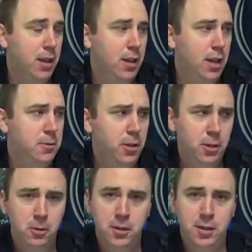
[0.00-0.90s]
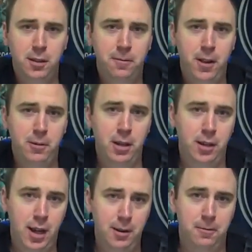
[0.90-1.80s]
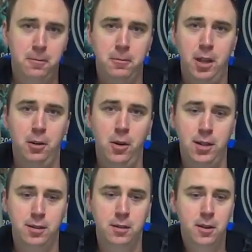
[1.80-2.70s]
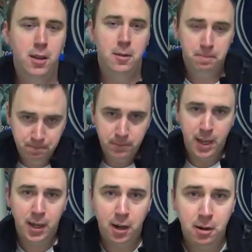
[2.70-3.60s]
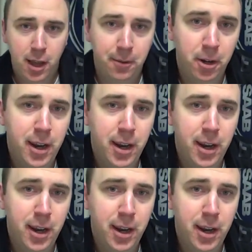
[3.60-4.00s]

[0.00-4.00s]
it's really cool to see the following kind of increase. Take care. Have a good